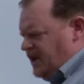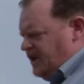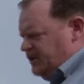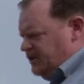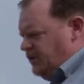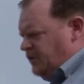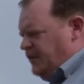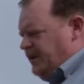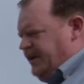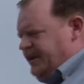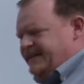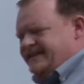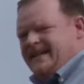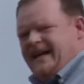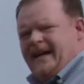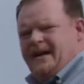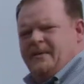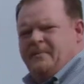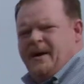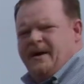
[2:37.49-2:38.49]
So really
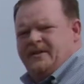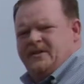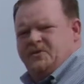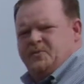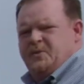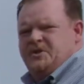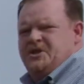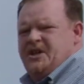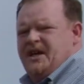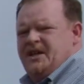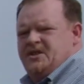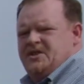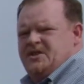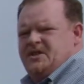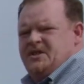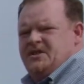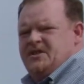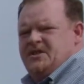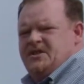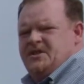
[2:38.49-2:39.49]
excited about this. We changed
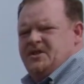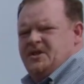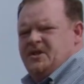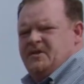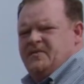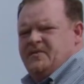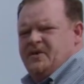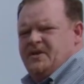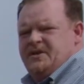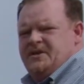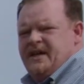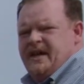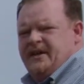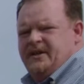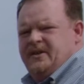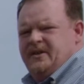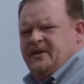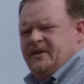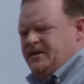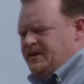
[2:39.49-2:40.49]
this year for
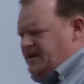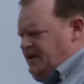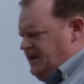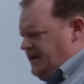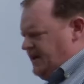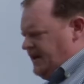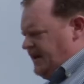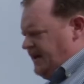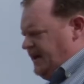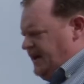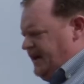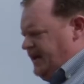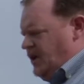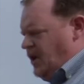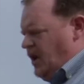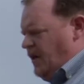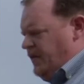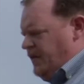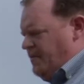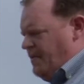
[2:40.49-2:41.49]
Entegra in
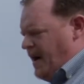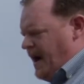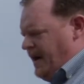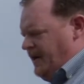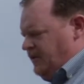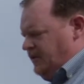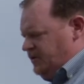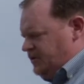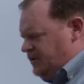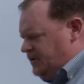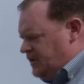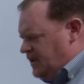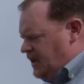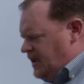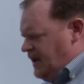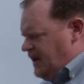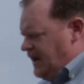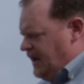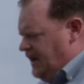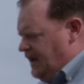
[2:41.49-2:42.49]
all their models.
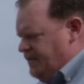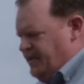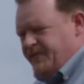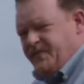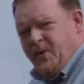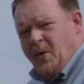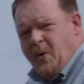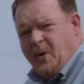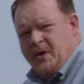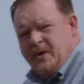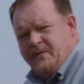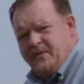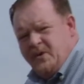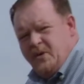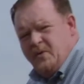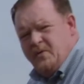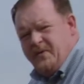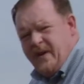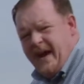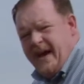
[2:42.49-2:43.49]
Before, if
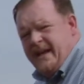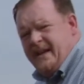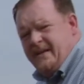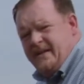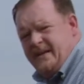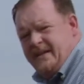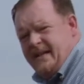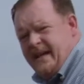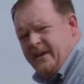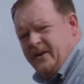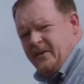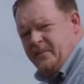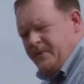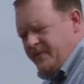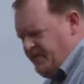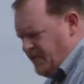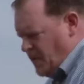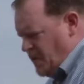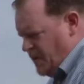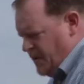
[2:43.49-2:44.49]
you've had an Entegra
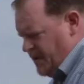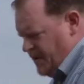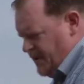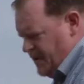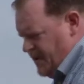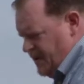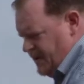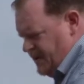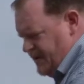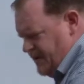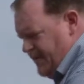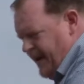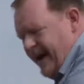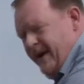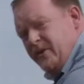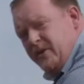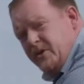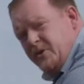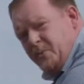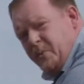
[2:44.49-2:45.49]
before, the
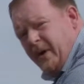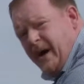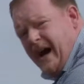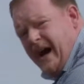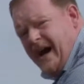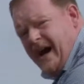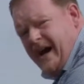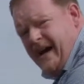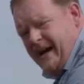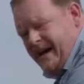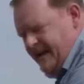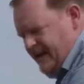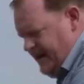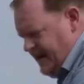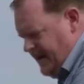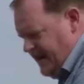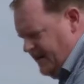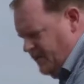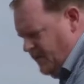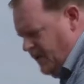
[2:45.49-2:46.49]
batteries were high,
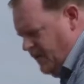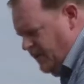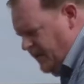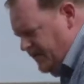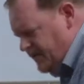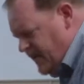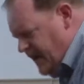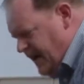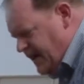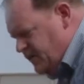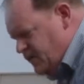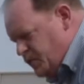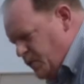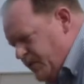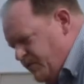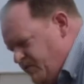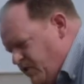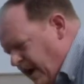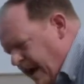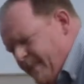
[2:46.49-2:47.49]
and what we've done is
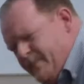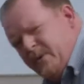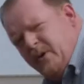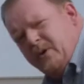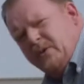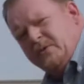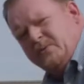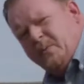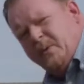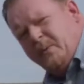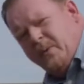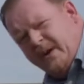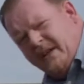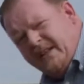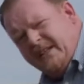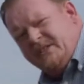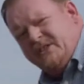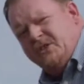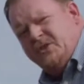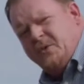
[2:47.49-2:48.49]
we've dropped those. We want to
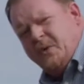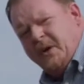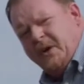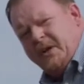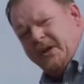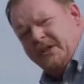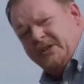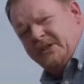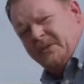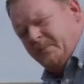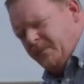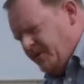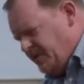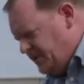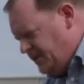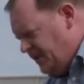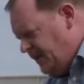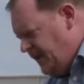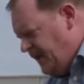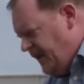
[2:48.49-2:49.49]
listen to our customers.